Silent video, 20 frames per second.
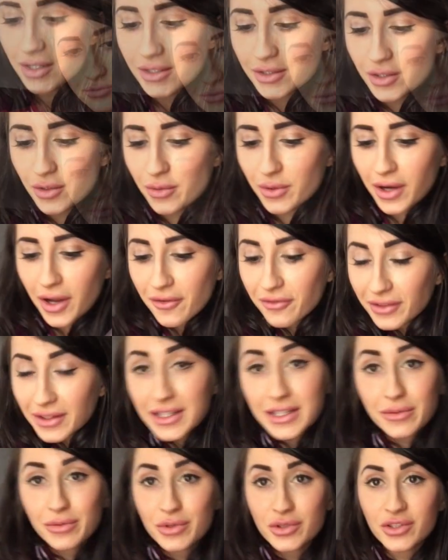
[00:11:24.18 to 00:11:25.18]
So when I
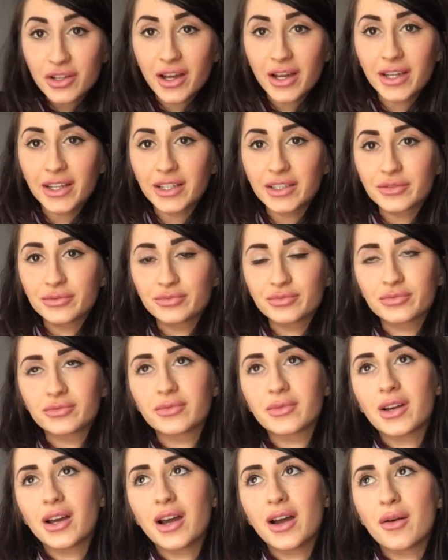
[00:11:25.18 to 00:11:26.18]
flexible diet,
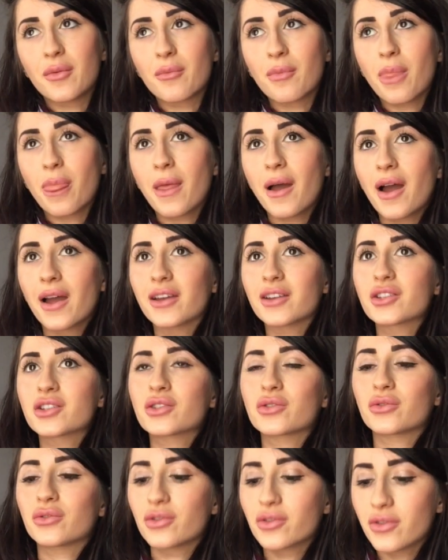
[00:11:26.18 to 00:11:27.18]
I
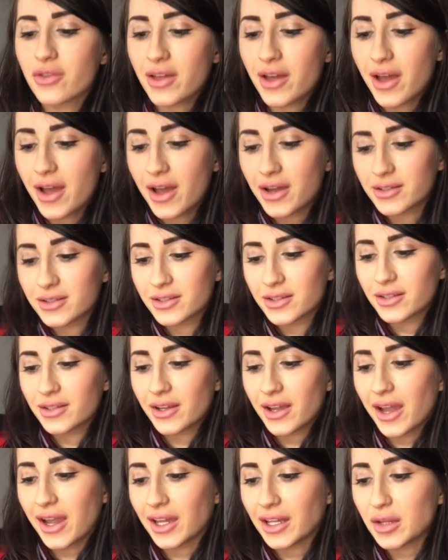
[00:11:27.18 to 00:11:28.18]
assure that
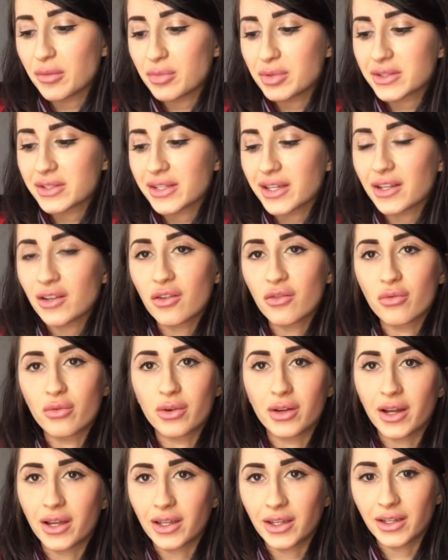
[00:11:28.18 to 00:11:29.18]
80% of
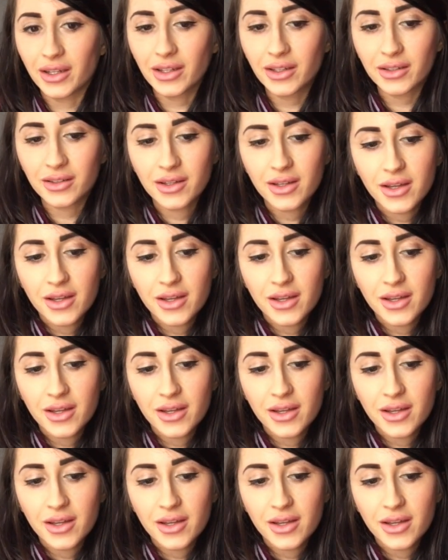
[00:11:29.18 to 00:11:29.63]
what I eat,